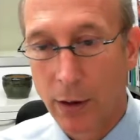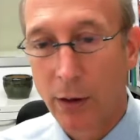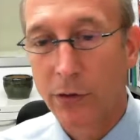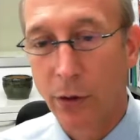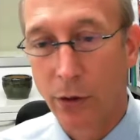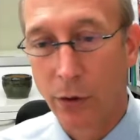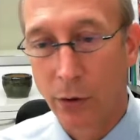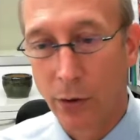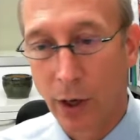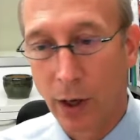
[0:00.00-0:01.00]

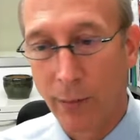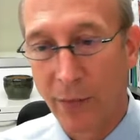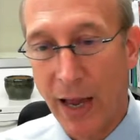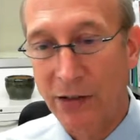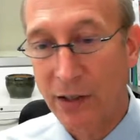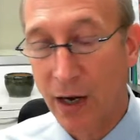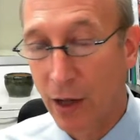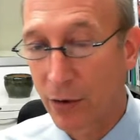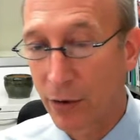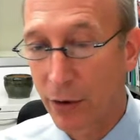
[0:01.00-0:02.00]
So that's the
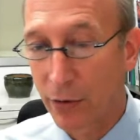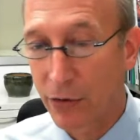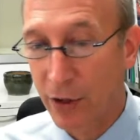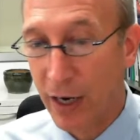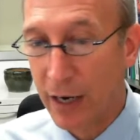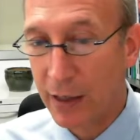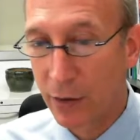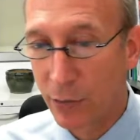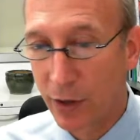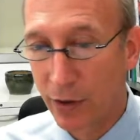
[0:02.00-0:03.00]

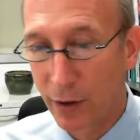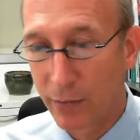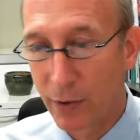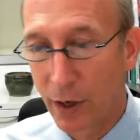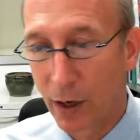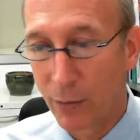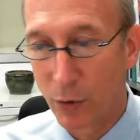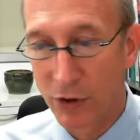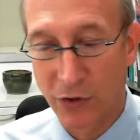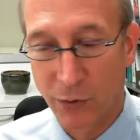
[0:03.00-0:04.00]
circadian rhythm,
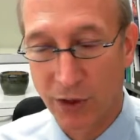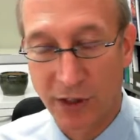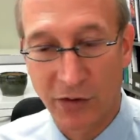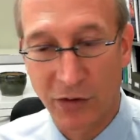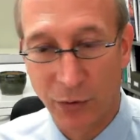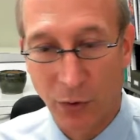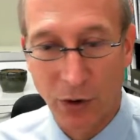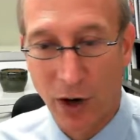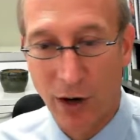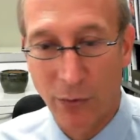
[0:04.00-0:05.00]
which is what gets thrown
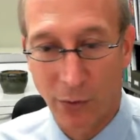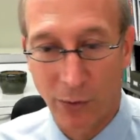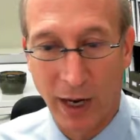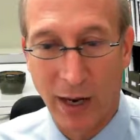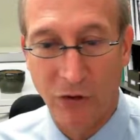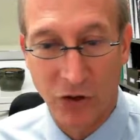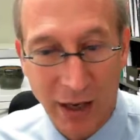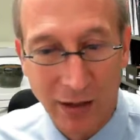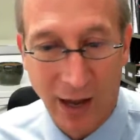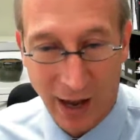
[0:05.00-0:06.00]
off when we have
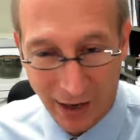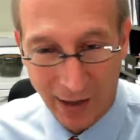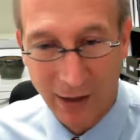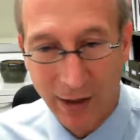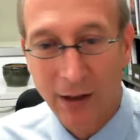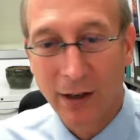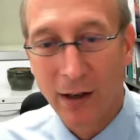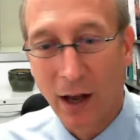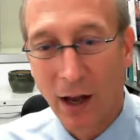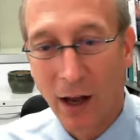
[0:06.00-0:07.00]
jet lag,
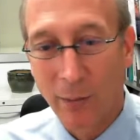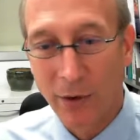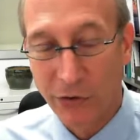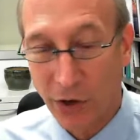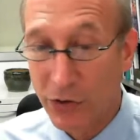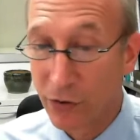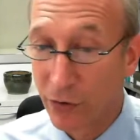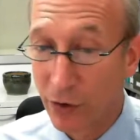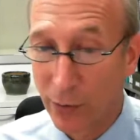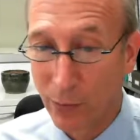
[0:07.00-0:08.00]
is also
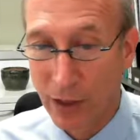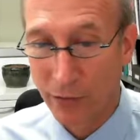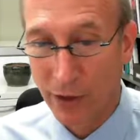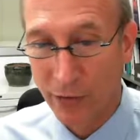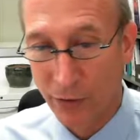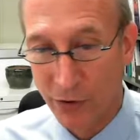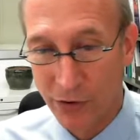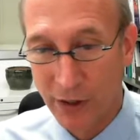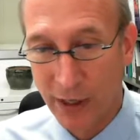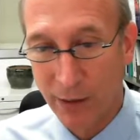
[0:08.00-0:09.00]
very relevant for
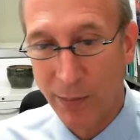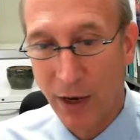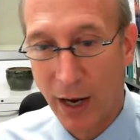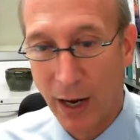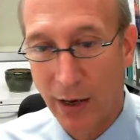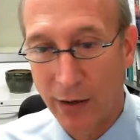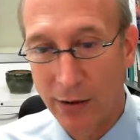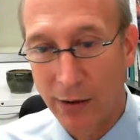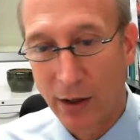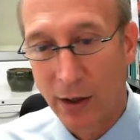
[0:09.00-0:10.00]
sleep, and